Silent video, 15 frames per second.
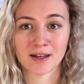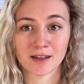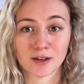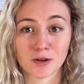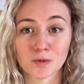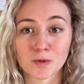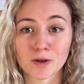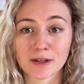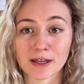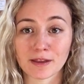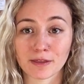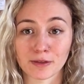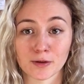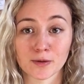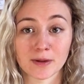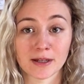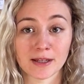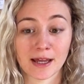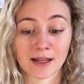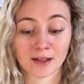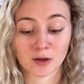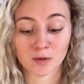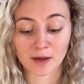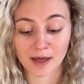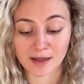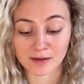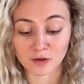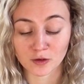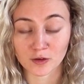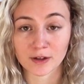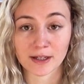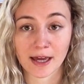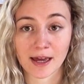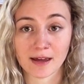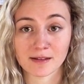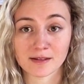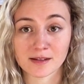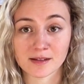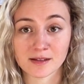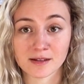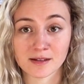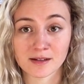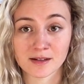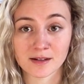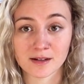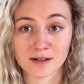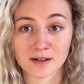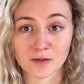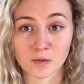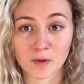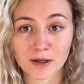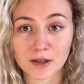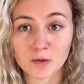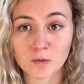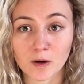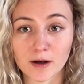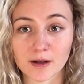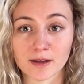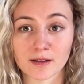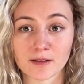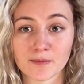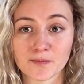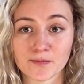You will get through it, and you can create what you want.